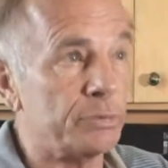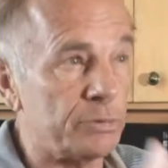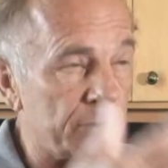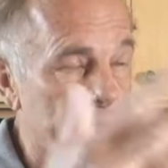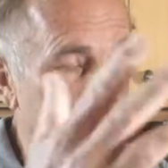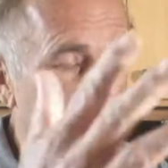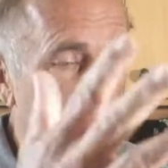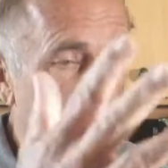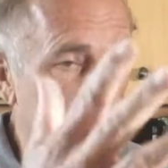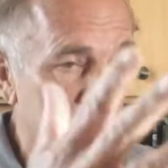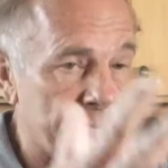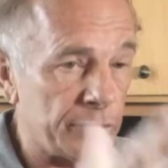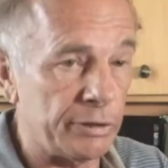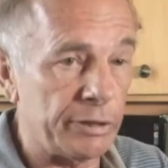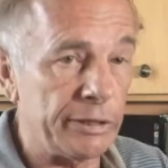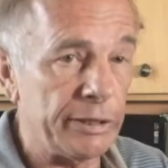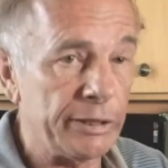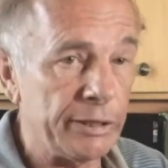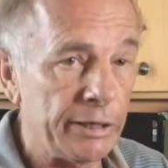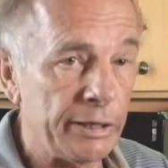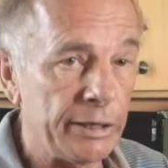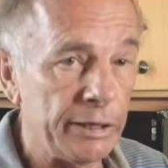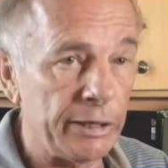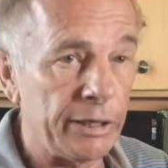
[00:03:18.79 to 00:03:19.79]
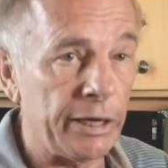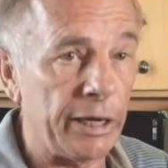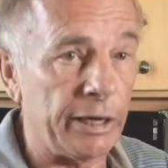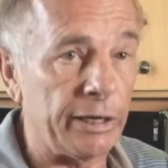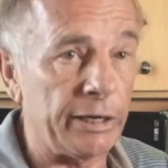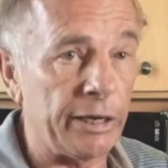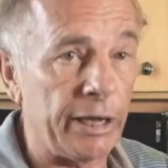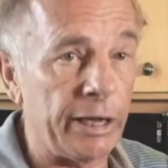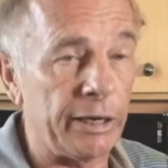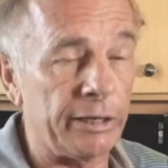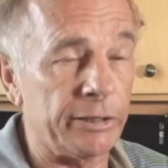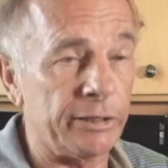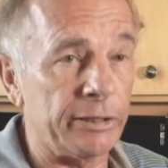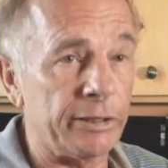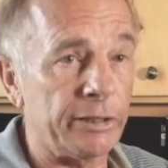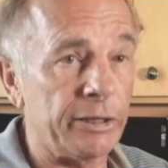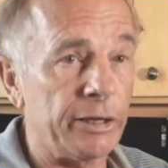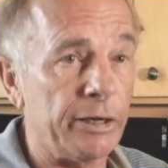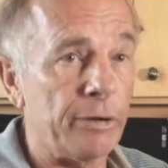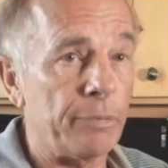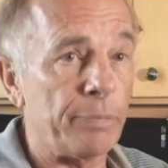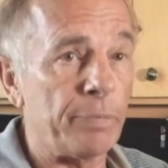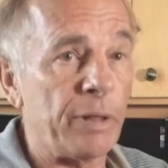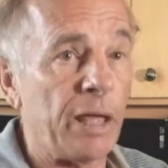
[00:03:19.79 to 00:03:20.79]

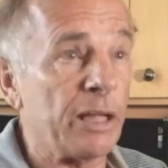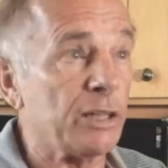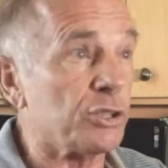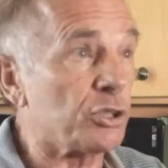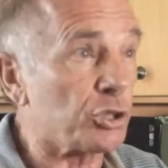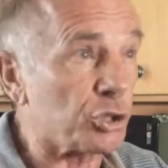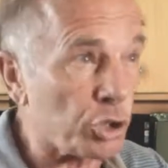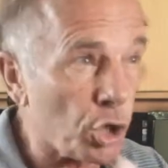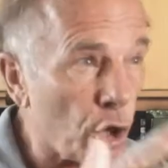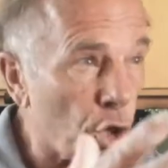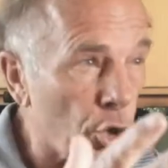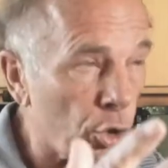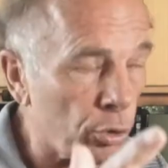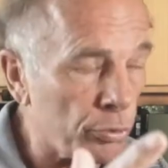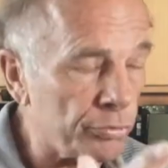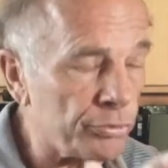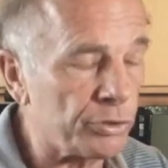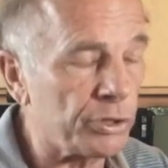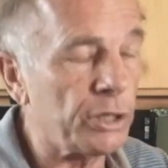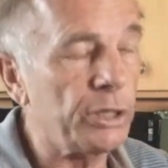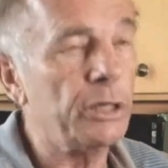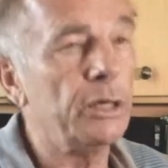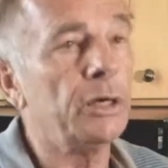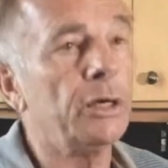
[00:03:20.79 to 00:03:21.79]
and serves,